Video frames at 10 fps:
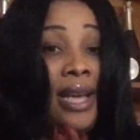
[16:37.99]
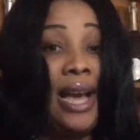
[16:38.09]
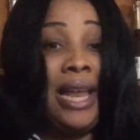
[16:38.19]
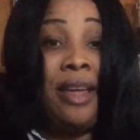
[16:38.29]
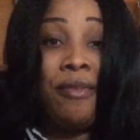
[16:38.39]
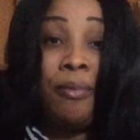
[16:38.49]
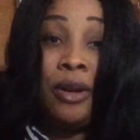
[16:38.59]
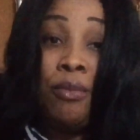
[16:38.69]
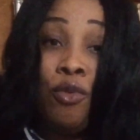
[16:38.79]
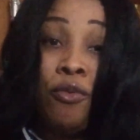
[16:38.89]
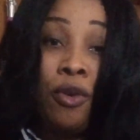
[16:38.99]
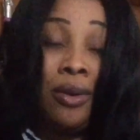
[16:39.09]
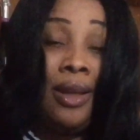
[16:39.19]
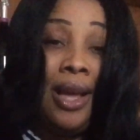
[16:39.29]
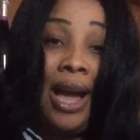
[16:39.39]
and everybody move
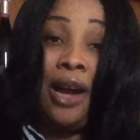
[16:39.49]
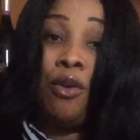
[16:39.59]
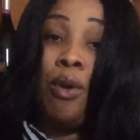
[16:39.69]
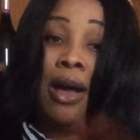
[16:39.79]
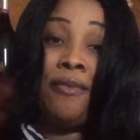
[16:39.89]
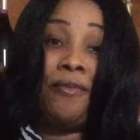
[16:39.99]
on and go and